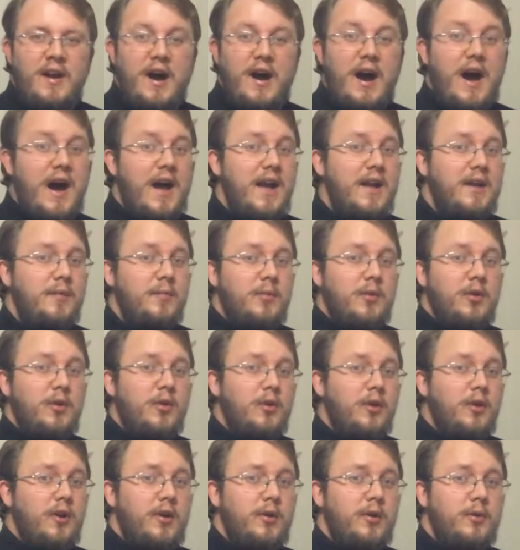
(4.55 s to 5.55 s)
I am
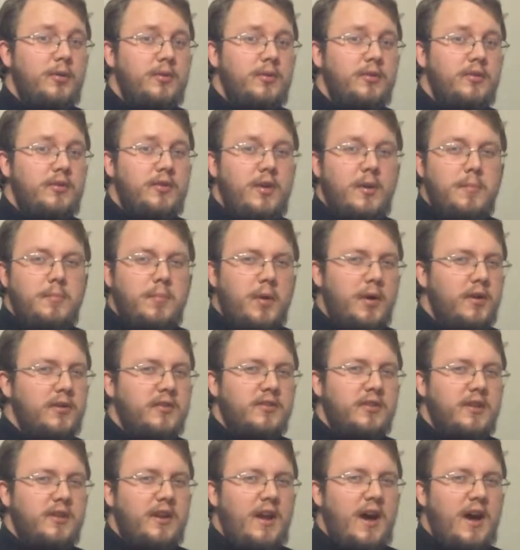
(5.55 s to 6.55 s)
your host,
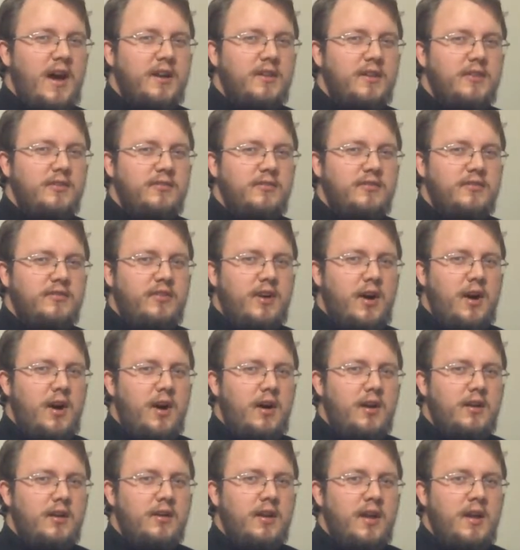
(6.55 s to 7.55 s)
Personatus
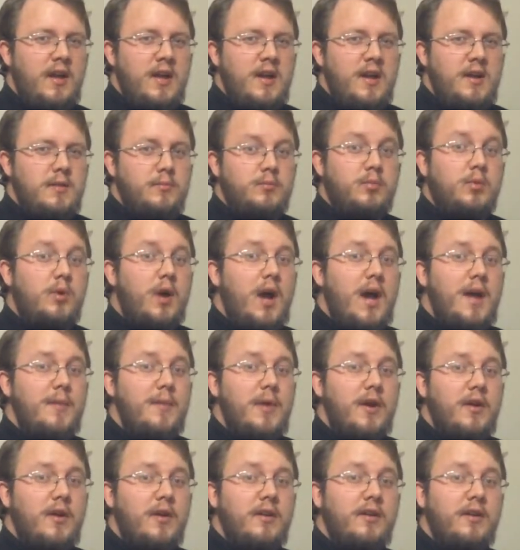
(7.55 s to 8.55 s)
Vol,
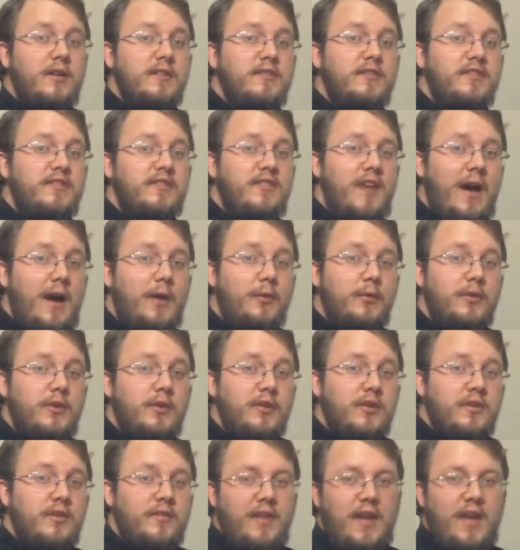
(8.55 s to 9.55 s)
primary and
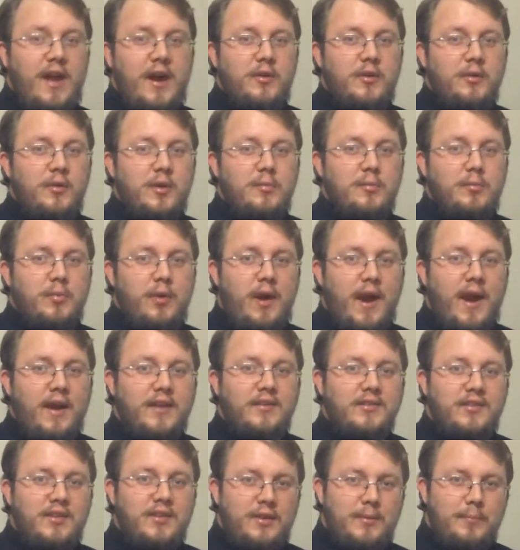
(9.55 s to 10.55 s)
founder of the Outer Rim
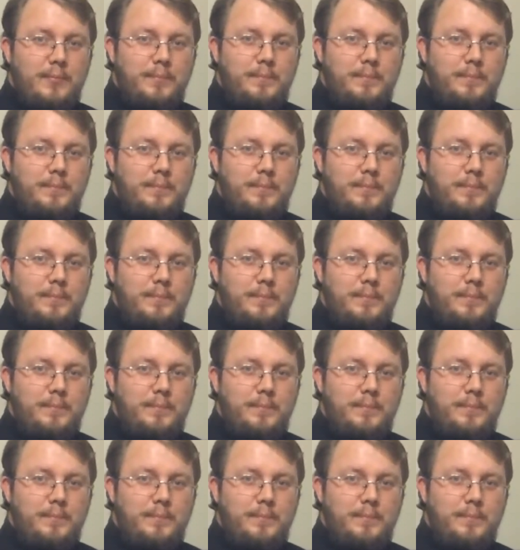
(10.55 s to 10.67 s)
Praxeum.